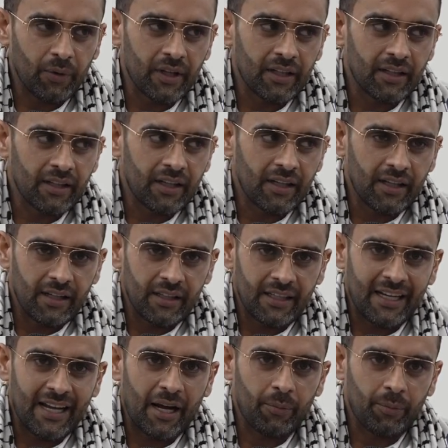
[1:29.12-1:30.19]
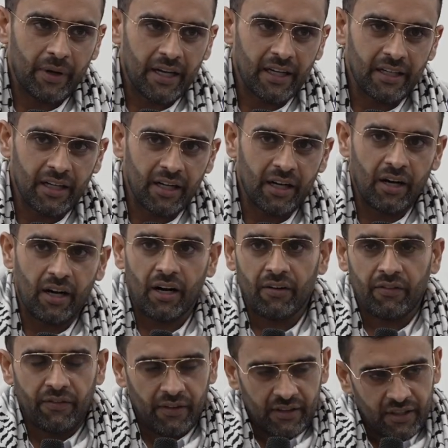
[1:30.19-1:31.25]
with the campaigning of
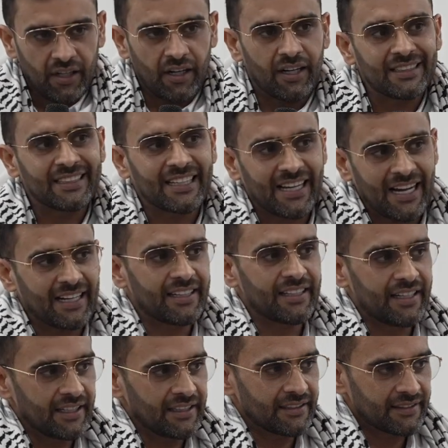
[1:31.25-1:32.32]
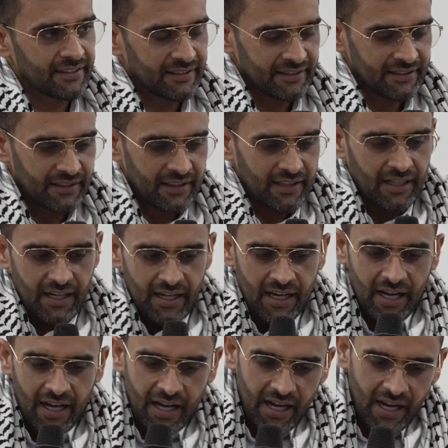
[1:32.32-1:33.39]
the other candidates.
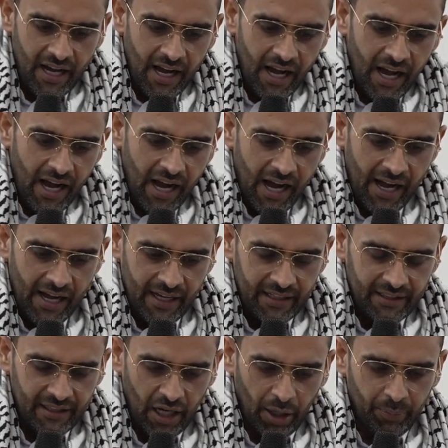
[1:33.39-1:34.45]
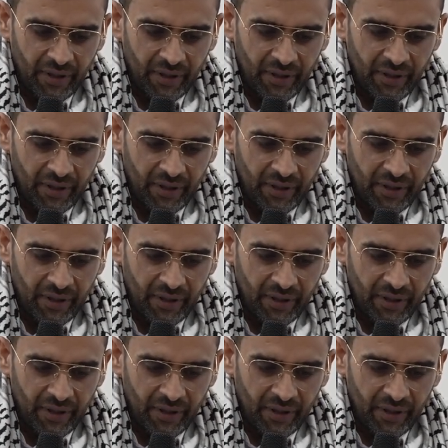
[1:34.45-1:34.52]
And a